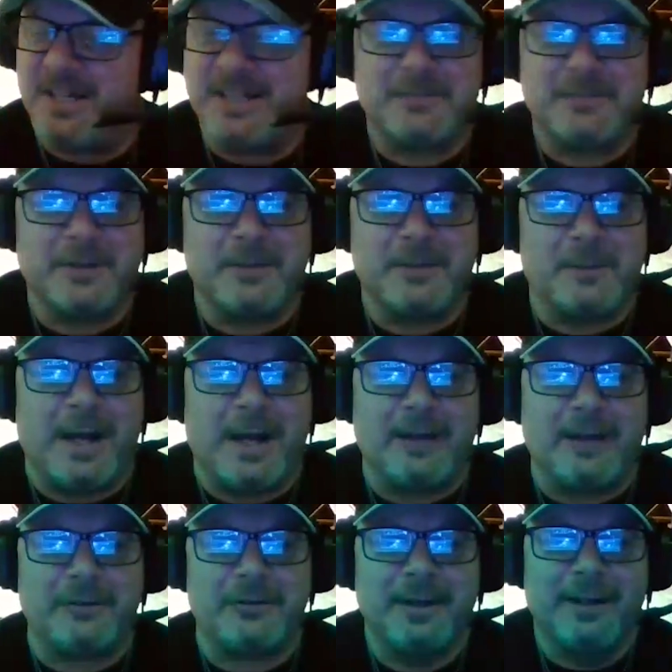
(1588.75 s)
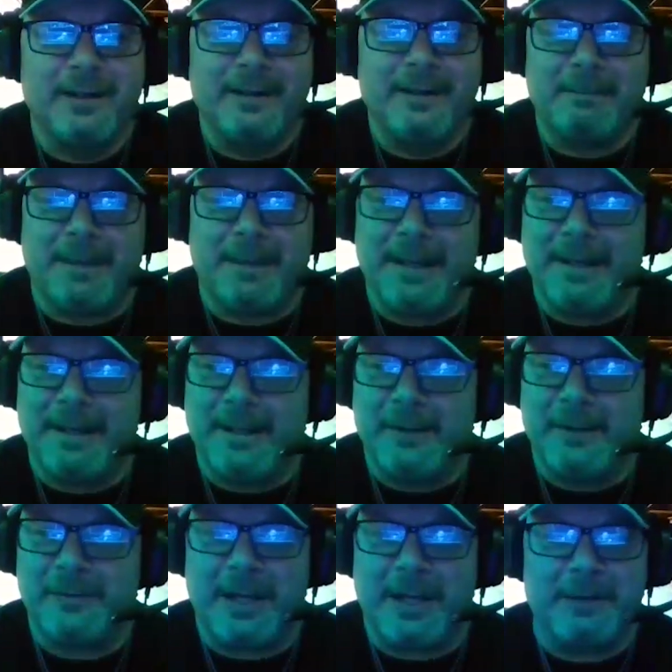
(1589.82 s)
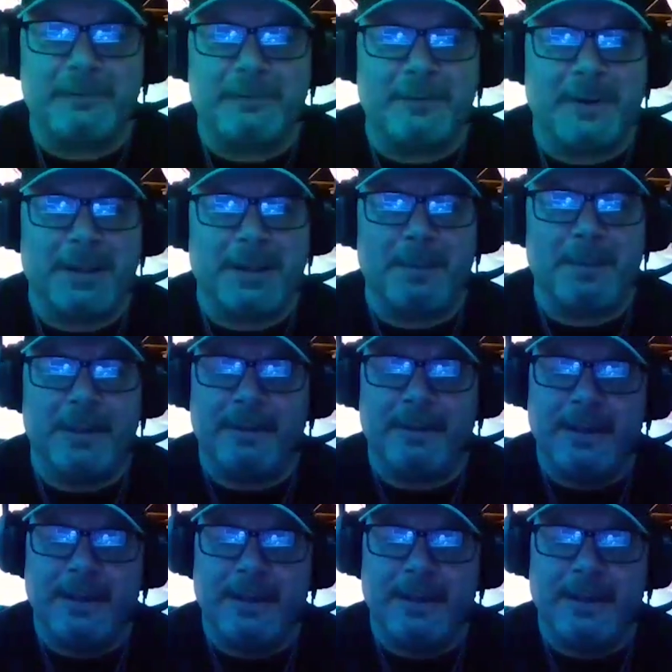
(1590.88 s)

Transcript: It's fun to watch and it's kind of funny. But